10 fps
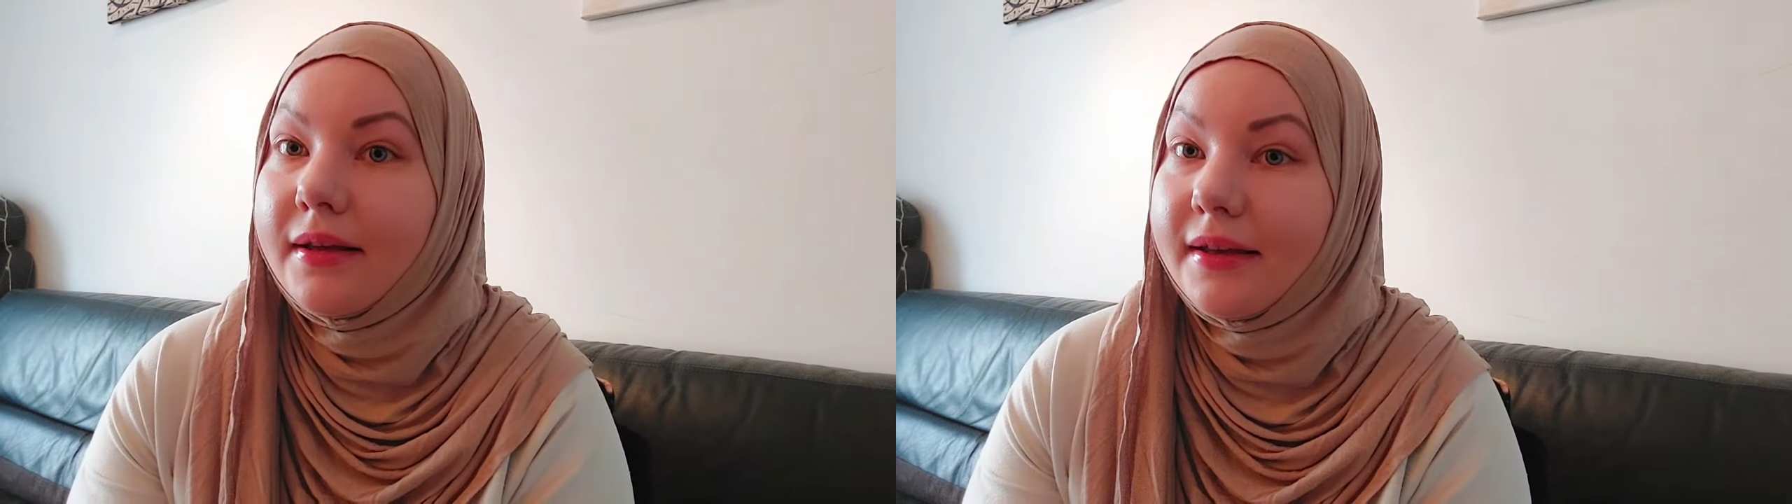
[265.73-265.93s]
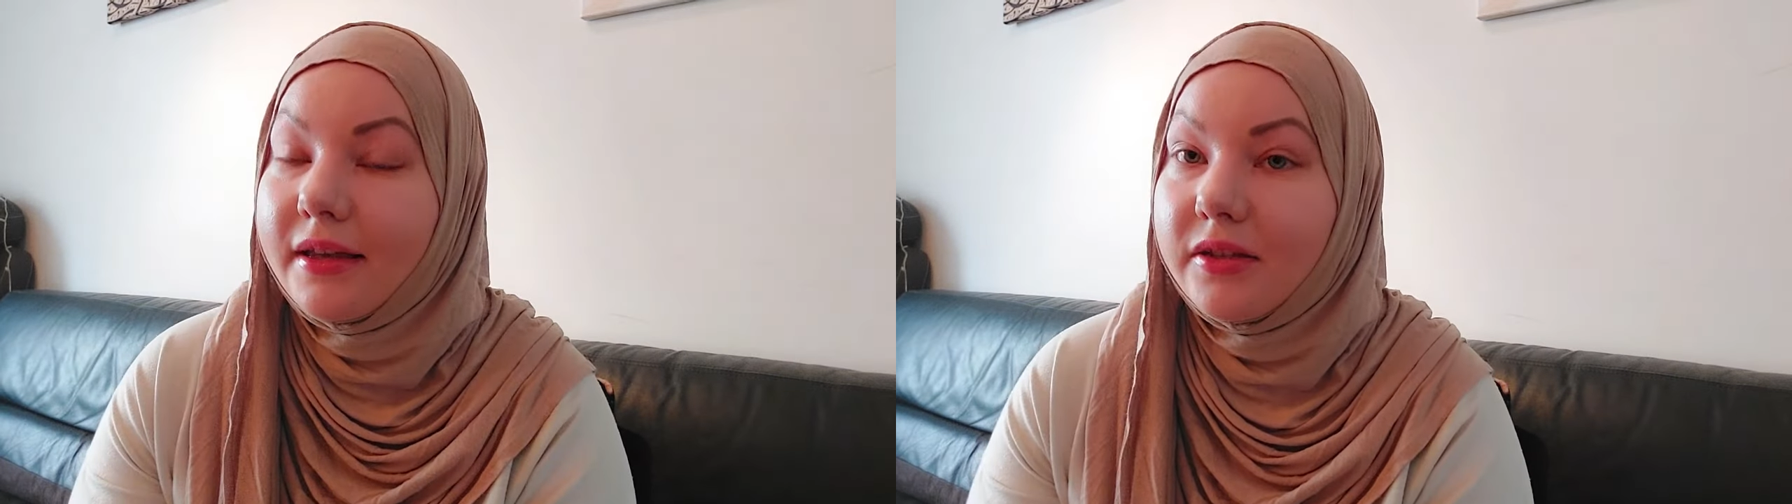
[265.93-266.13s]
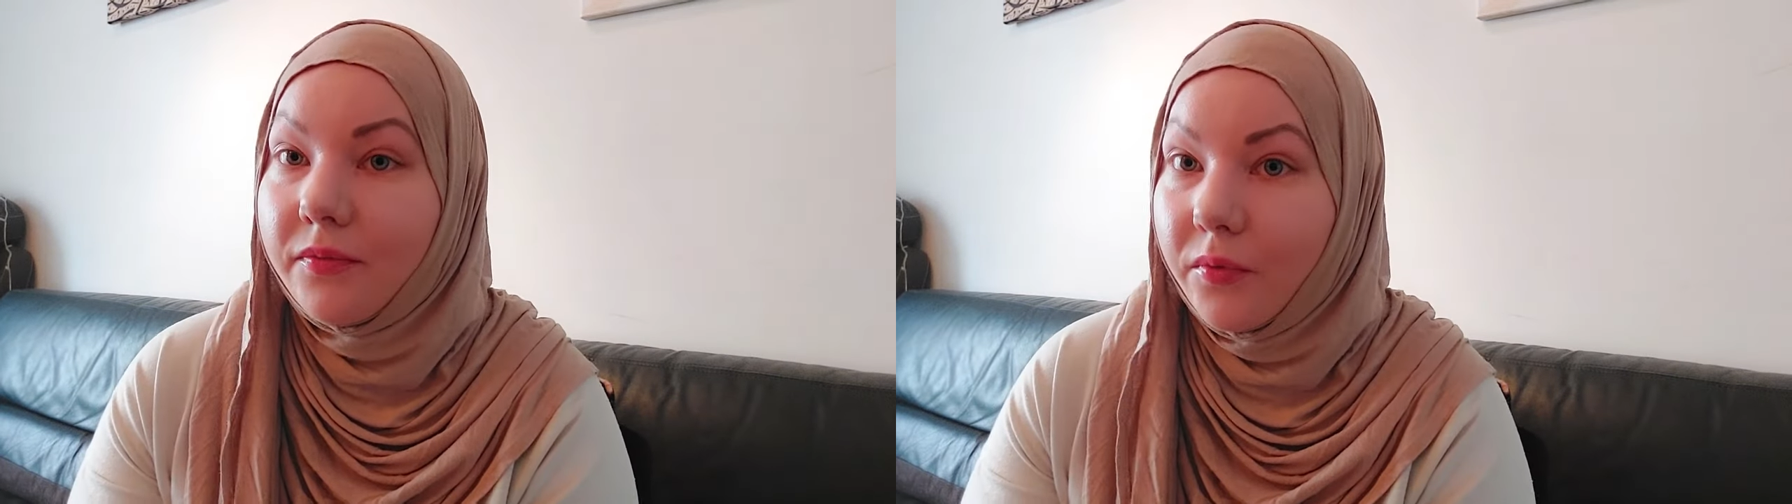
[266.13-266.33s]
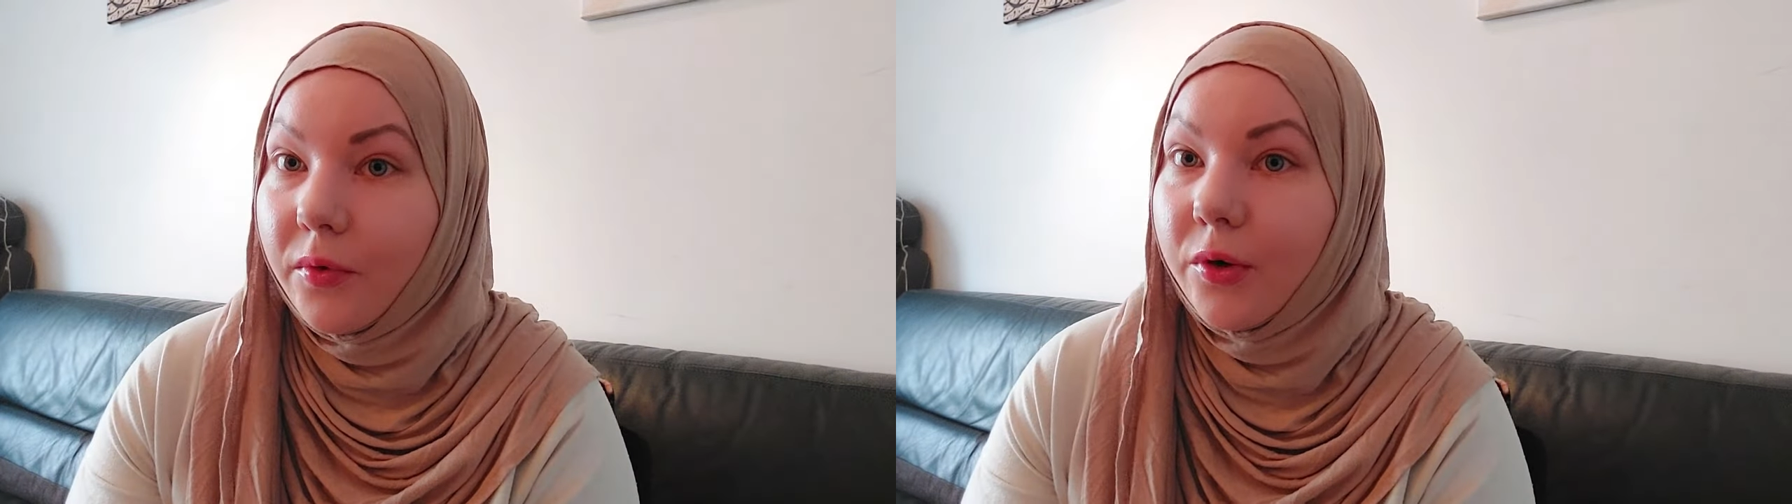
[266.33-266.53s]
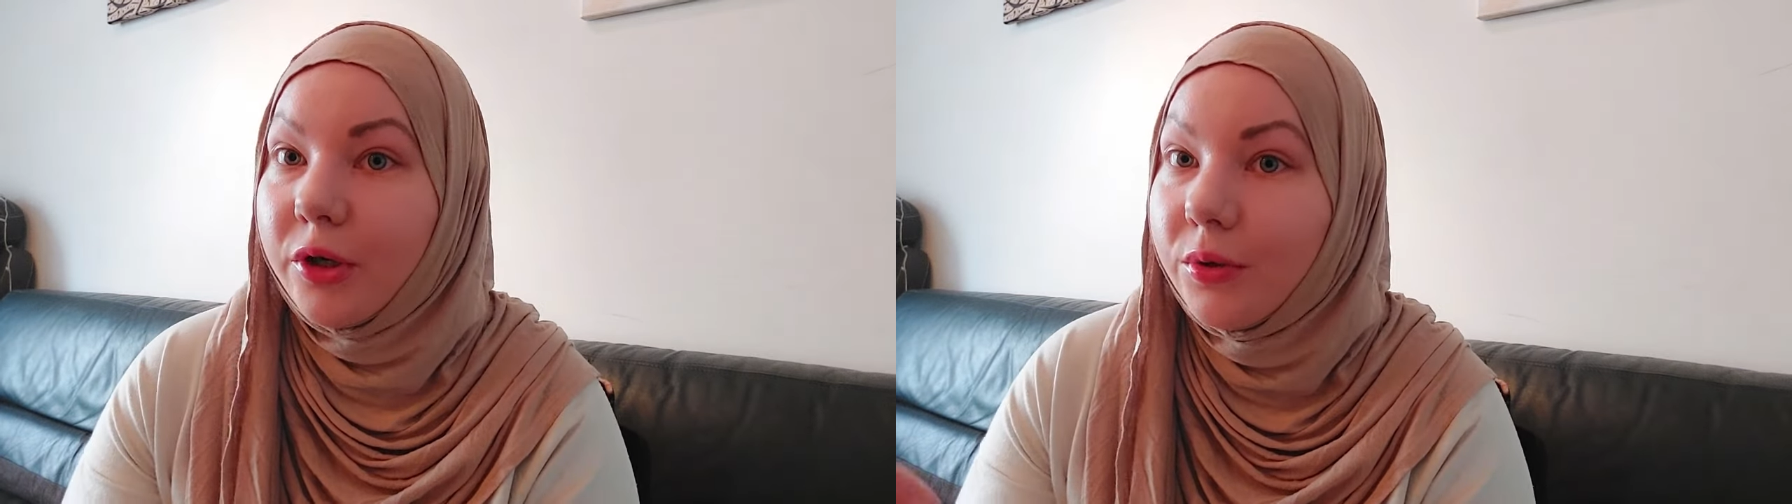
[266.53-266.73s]
is
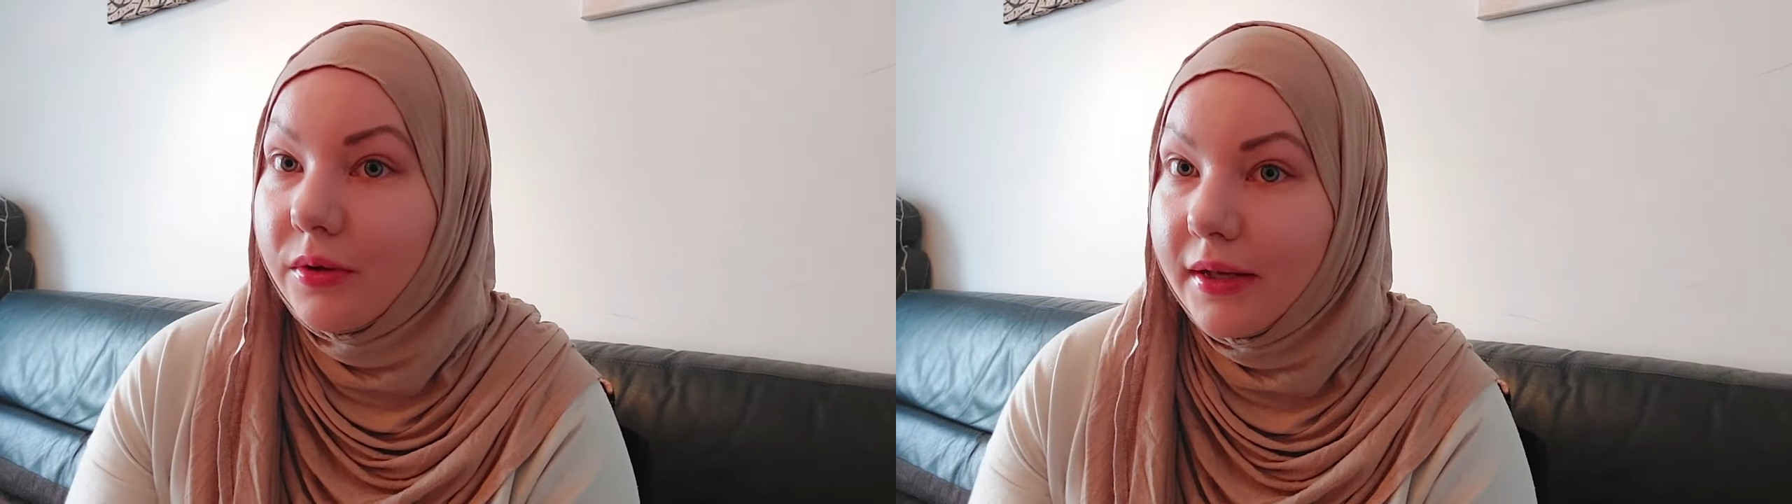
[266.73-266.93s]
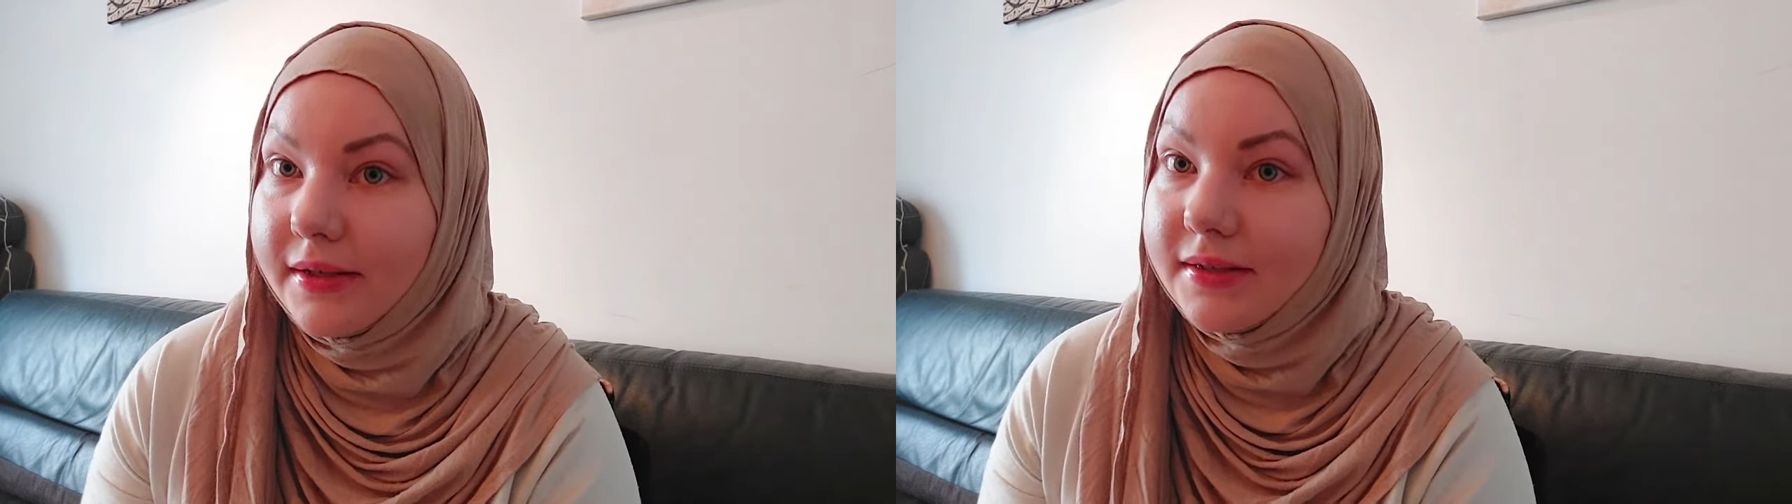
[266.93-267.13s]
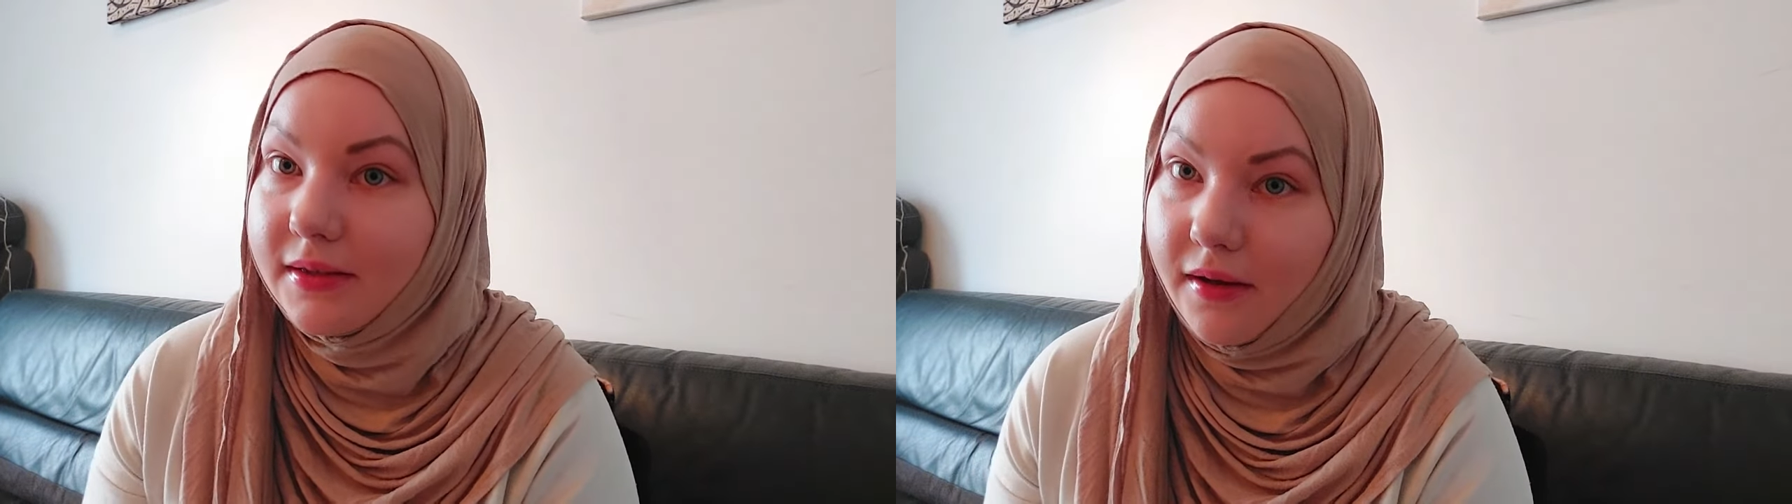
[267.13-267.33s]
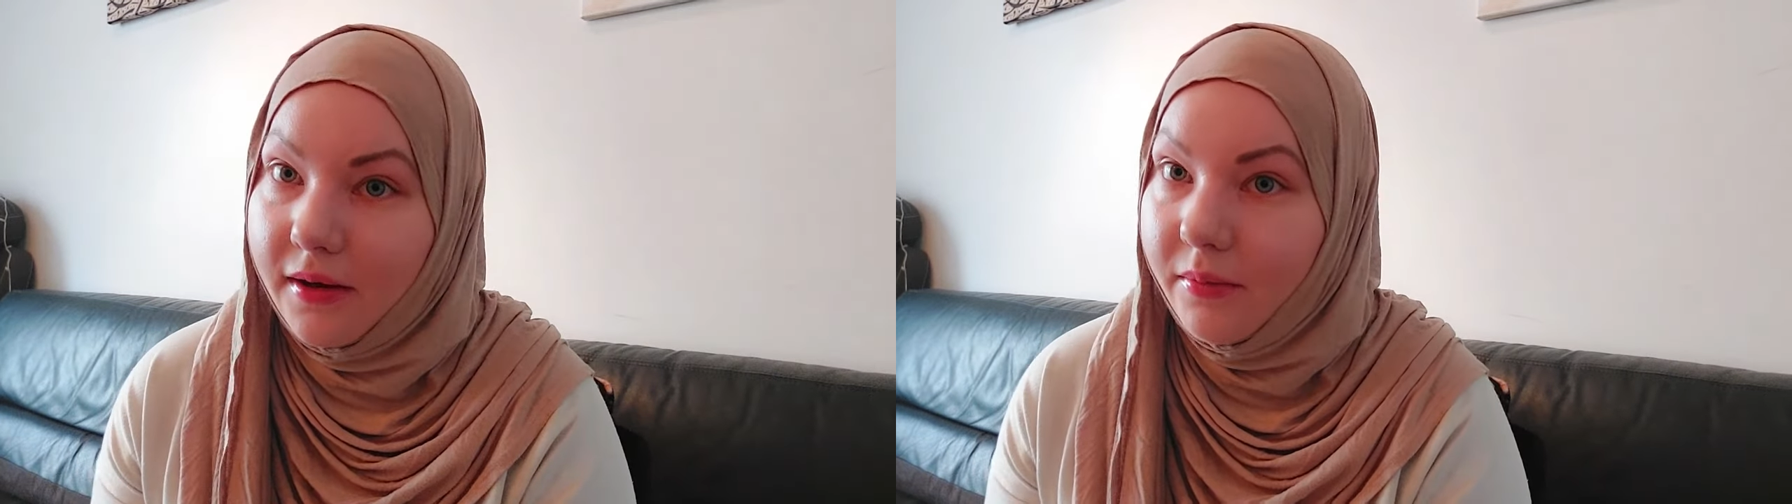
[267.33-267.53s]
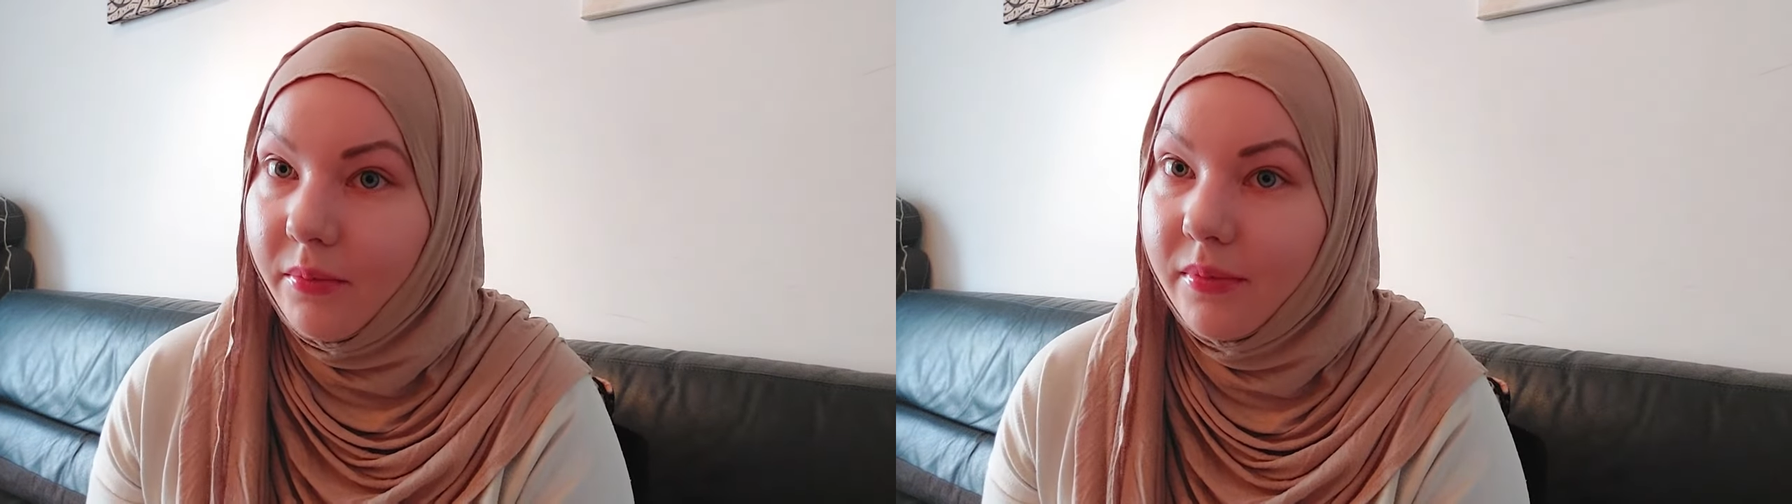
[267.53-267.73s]
for today's
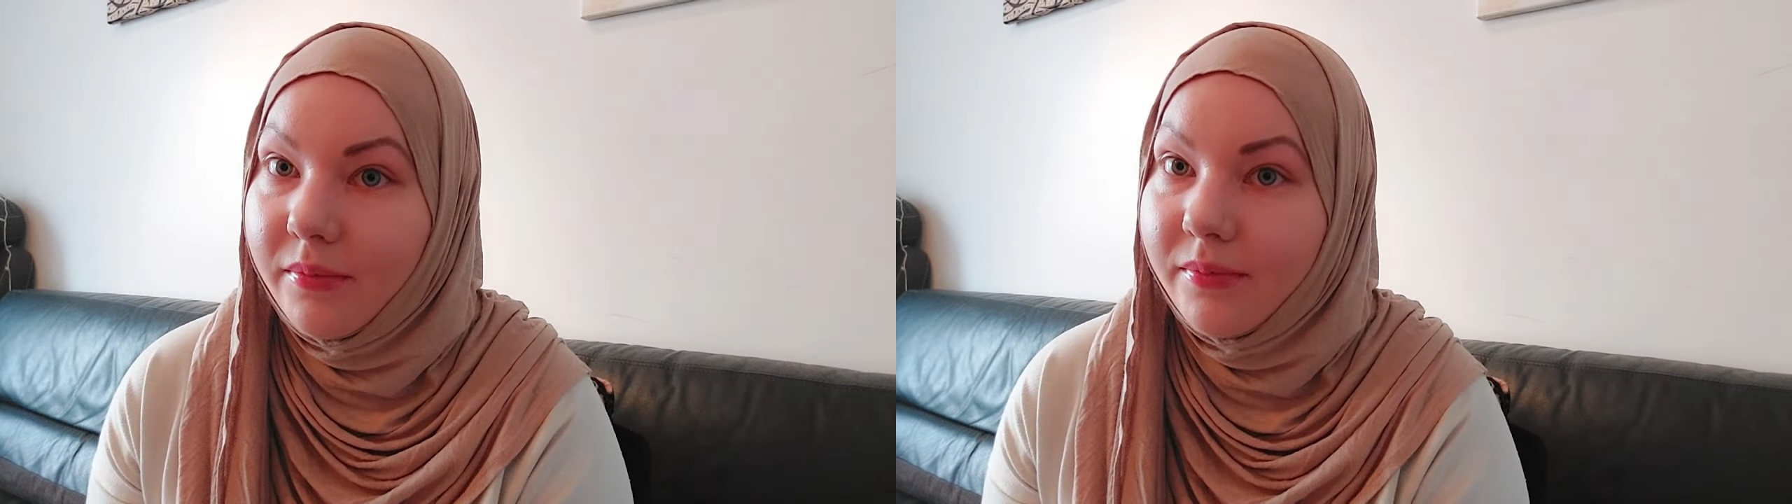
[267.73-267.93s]
time.